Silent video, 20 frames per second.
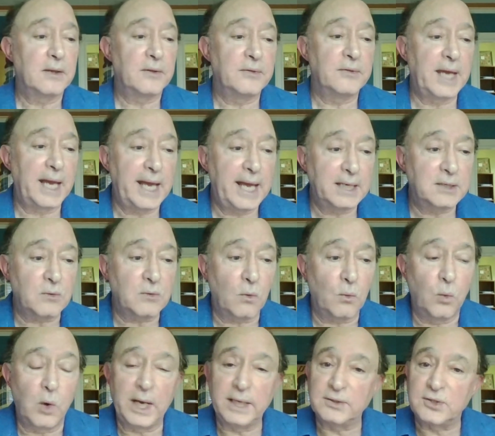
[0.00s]
that
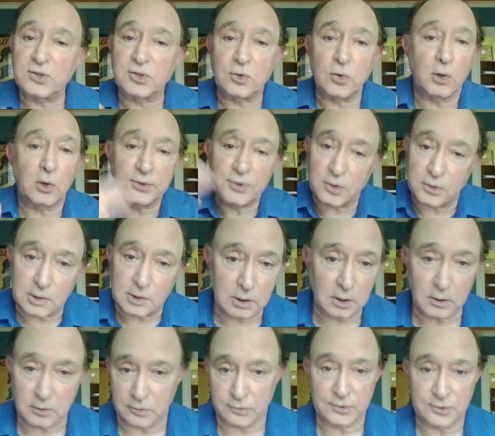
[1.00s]
when stores are
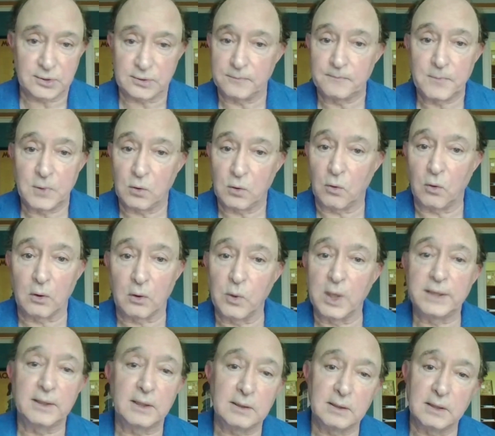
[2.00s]
closed or
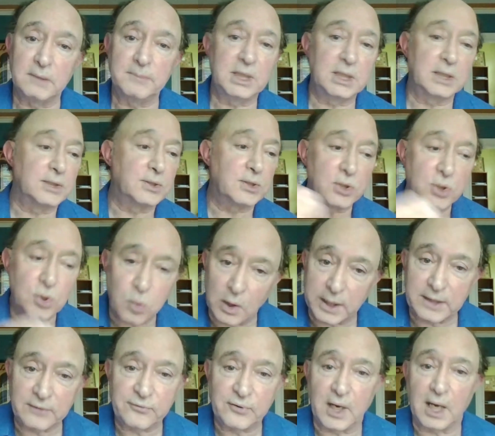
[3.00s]
when they're limited to
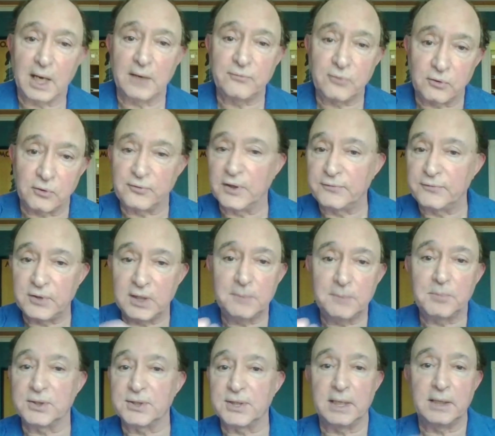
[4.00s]
25 or
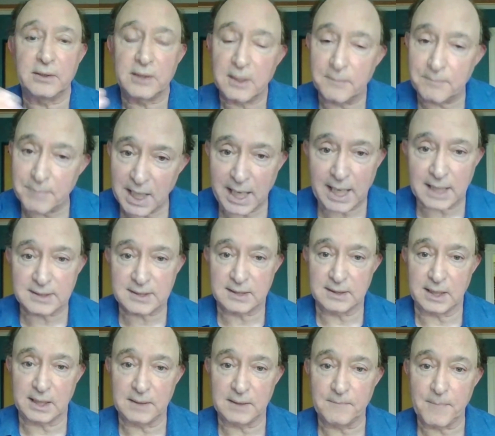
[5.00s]
50% of
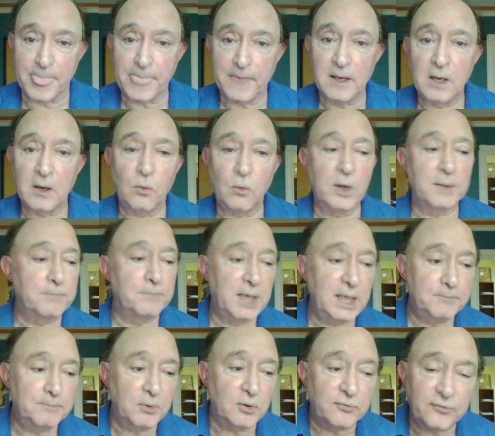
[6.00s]
capacity, when
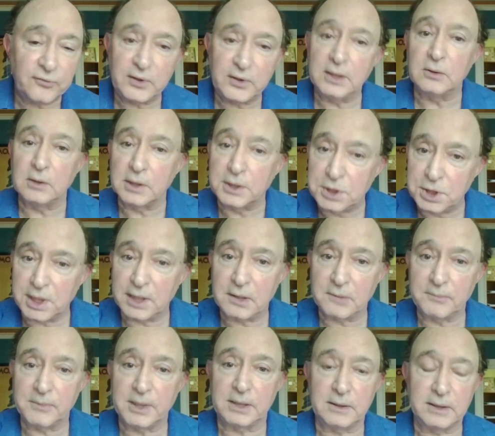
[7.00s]
people feel
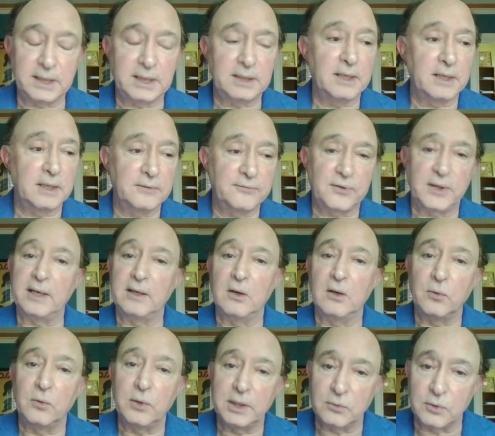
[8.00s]
legitimately that if they
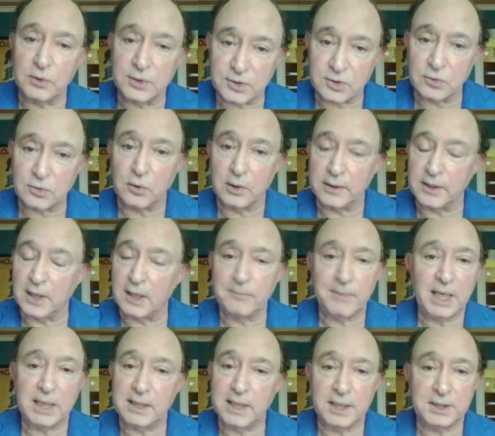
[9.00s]
go into a store, they
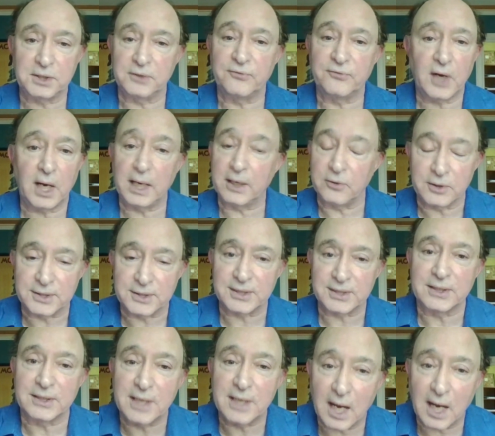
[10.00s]
may catch a
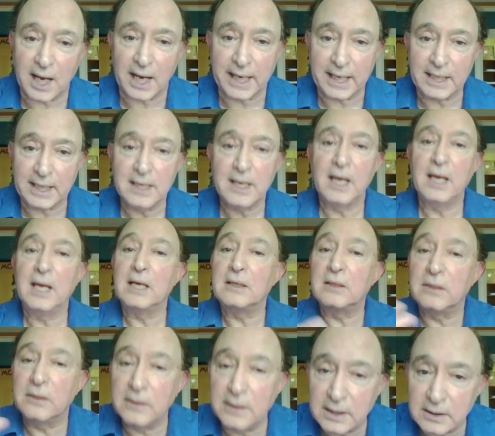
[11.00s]
virus and die,
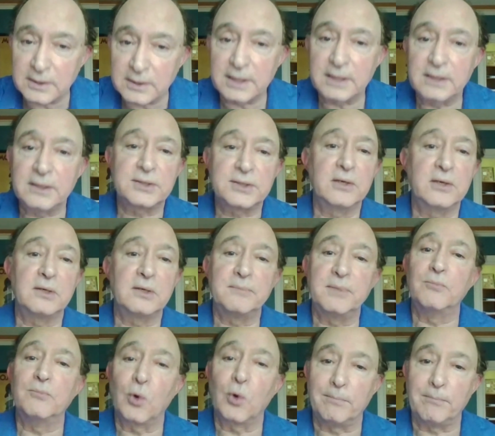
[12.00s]
clearly there's going to
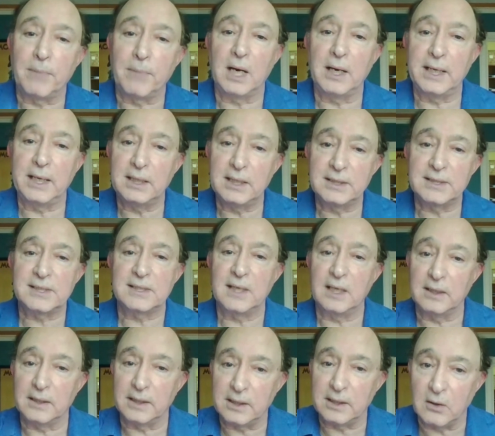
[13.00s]
be more buying and
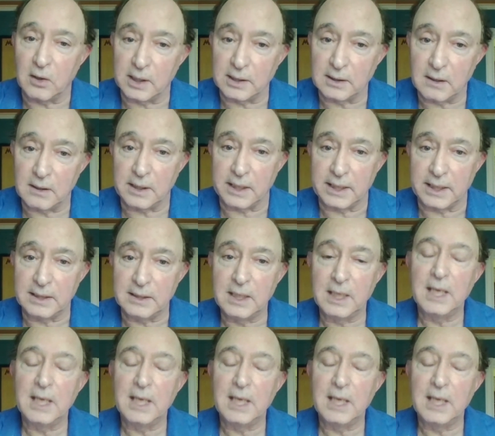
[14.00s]
selling online.